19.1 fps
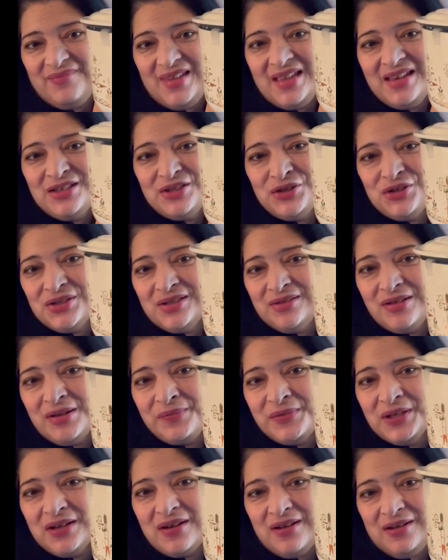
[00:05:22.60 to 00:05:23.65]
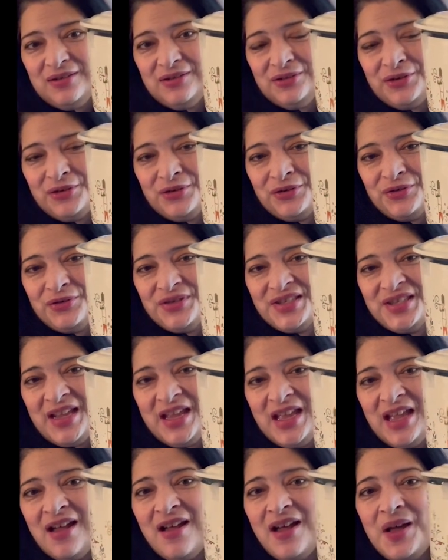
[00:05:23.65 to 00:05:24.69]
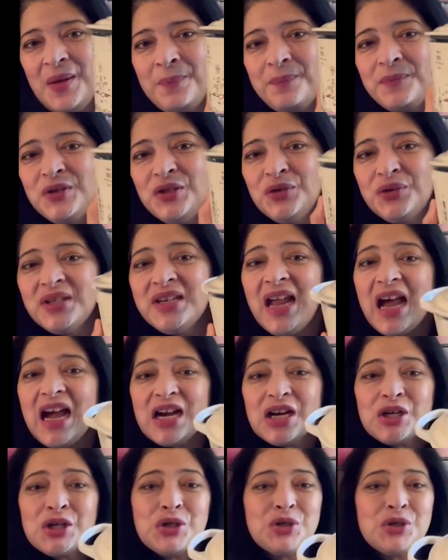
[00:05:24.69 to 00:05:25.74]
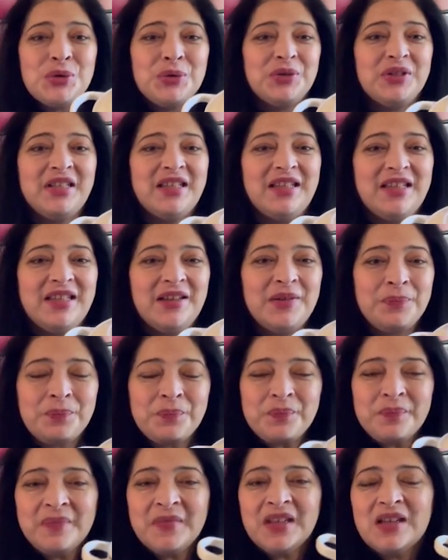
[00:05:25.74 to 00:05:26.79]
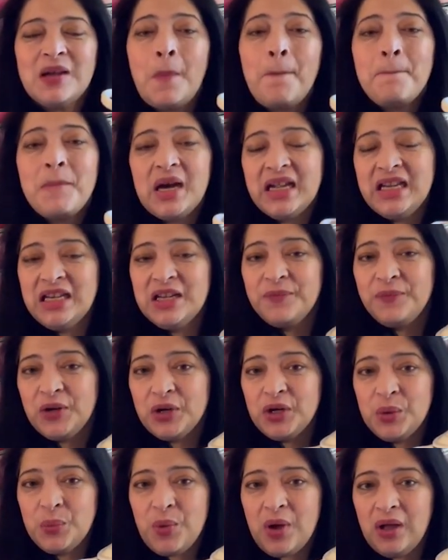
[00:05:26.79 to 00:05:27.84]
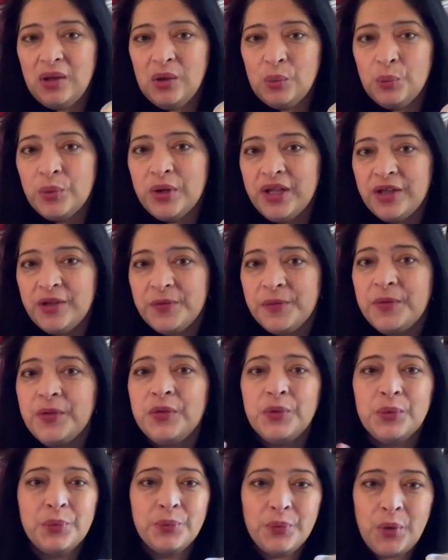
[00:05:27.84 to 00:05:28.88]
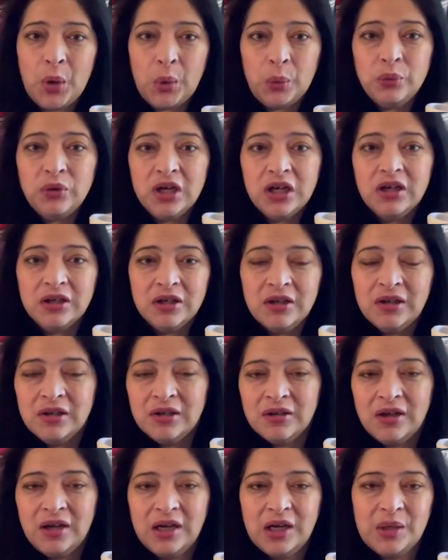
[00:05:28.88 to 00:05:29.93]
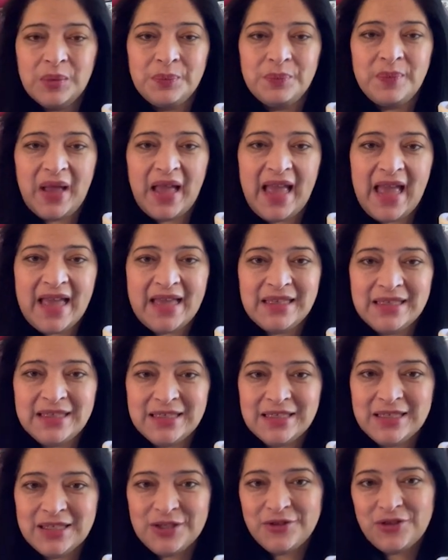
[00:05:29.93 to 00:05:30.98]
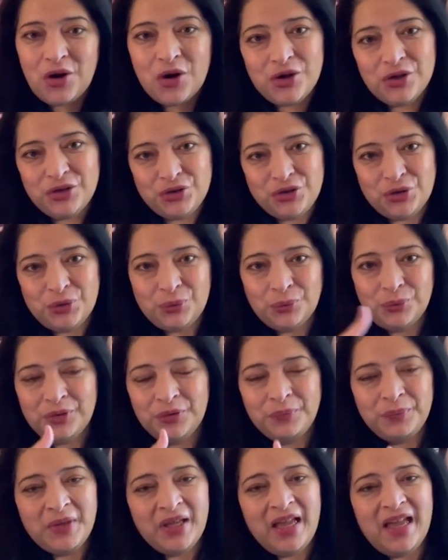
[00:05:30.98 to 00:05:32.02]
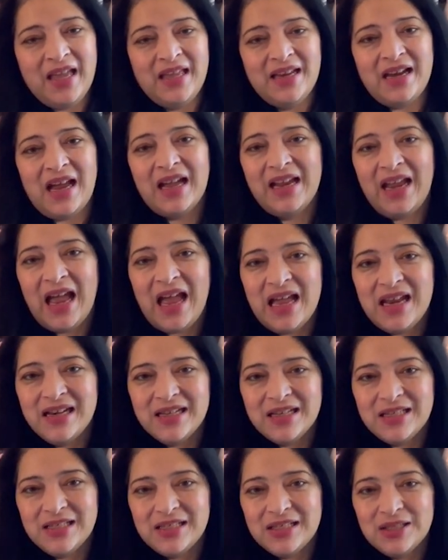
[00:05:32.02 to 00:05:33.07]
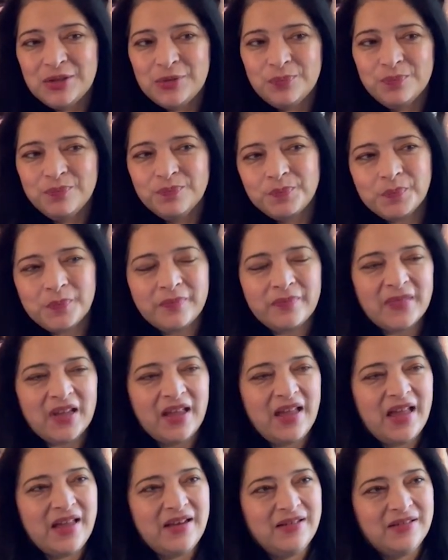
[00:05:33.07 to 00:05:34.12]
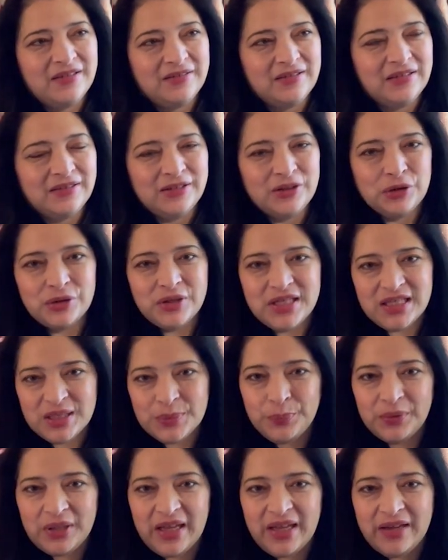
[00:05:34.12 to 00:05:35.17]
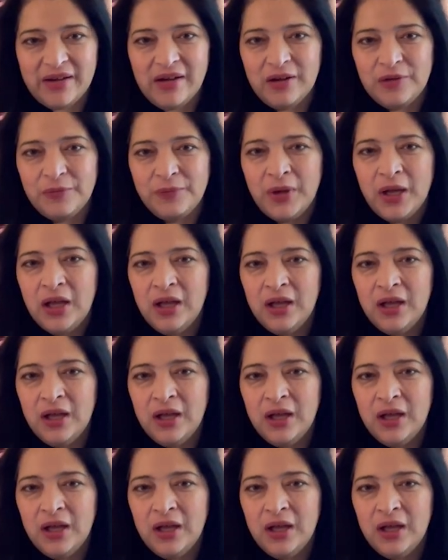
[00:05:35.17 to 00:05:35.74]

And I just love the colors. You can actually combine it very well with the Rhone and the Artichaut. And I had a little display of